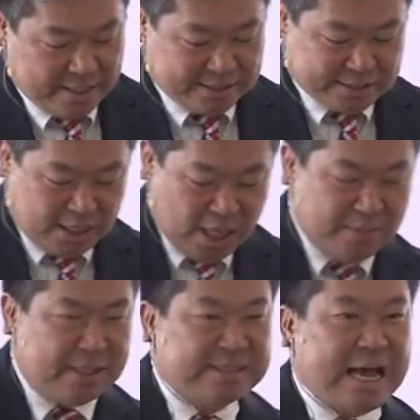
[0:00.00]
that Solomon
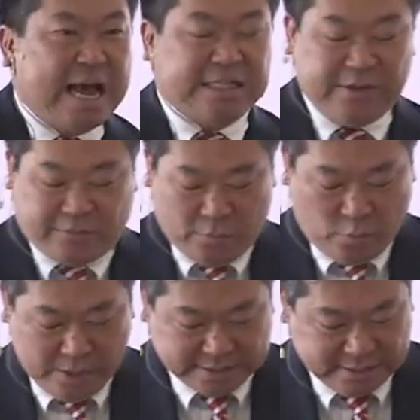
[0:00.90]
is asking for
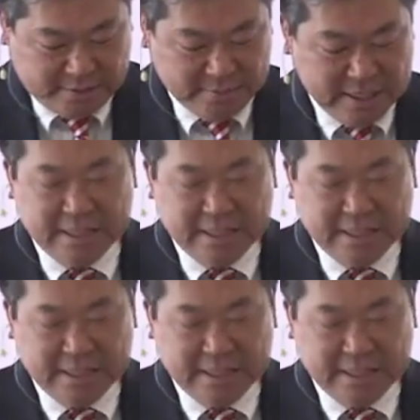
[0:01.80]
wisdom,